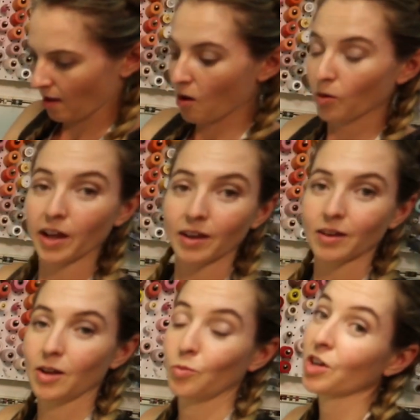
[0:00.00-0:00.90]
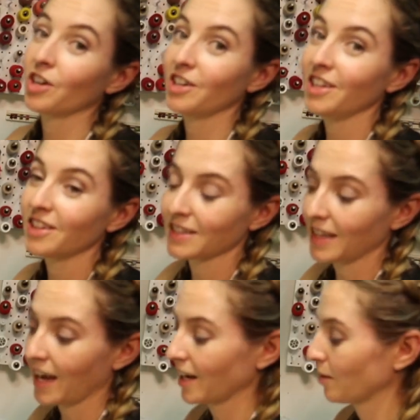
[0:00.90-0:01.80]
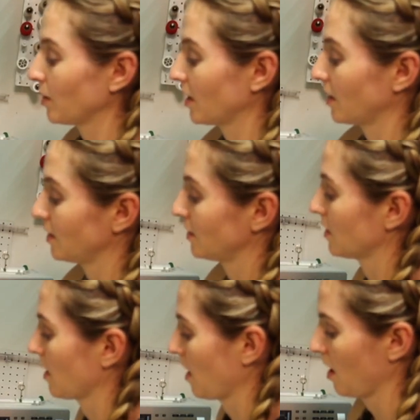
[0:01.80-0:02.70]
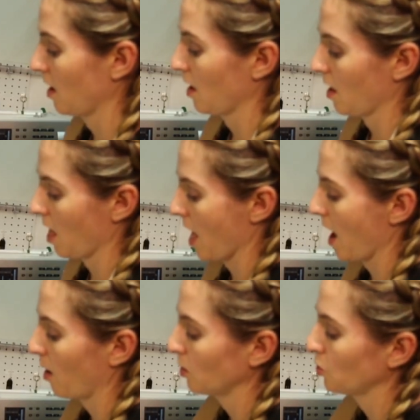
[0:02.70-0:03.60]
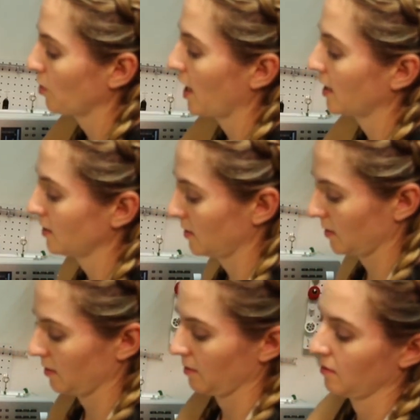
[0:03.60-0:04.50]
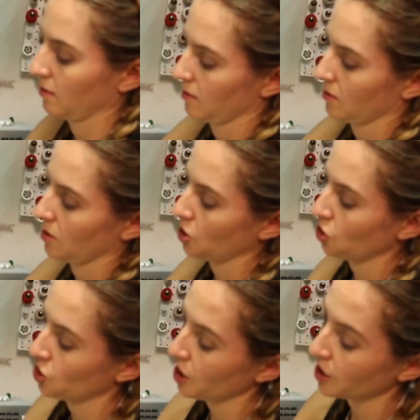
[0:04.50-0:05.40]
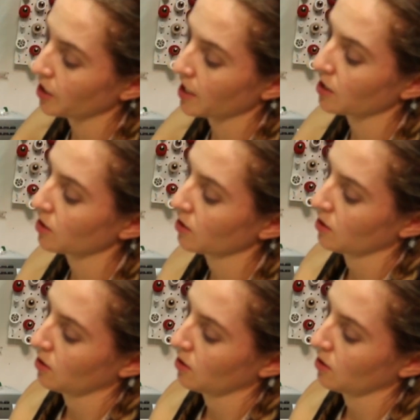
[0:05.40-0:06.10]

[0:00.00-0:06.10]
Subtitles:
Okay, and we're gonna need this lining because our dress is sheer here.